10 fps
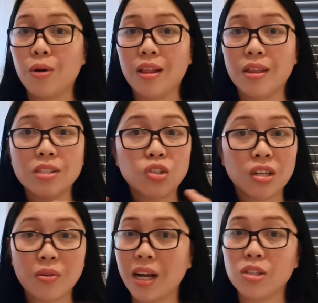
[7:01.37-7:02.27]
know in this
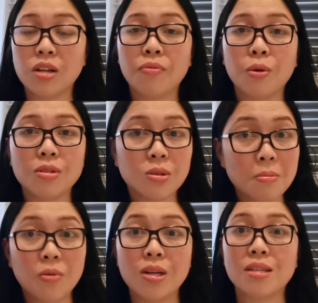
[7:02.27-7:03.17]
generation of
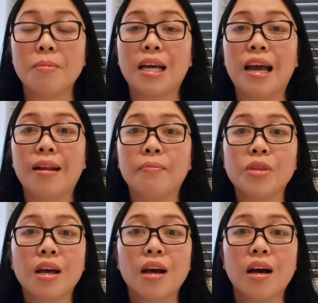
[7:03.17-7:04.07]
consumerism, again,
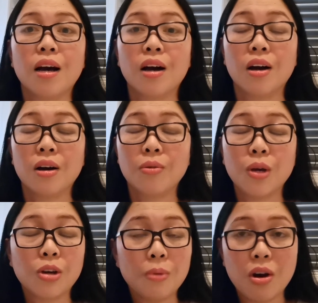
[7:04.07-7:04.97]

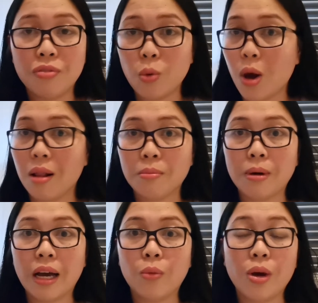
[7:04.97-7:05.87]
we could be
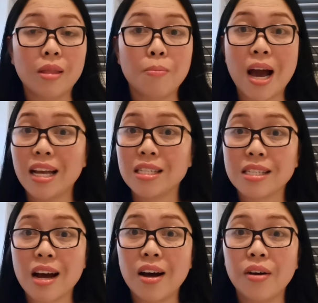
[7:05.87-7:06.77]
overwhelmed with buying
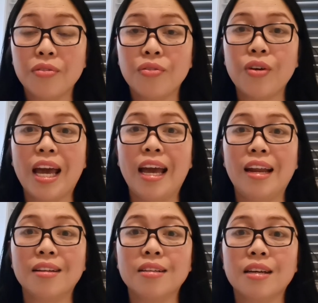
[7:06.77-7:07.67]
stuff,
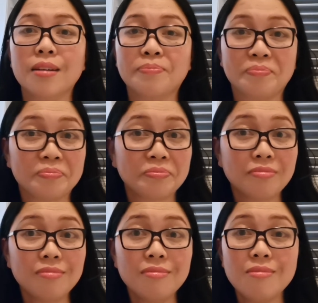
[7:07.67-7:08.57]
and
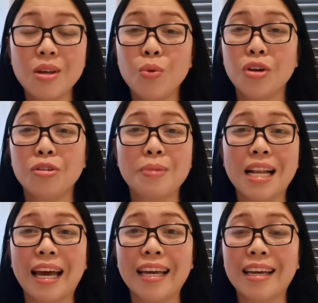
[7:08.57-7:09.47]
we could
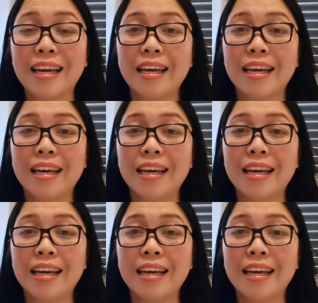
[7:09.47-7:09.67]
be like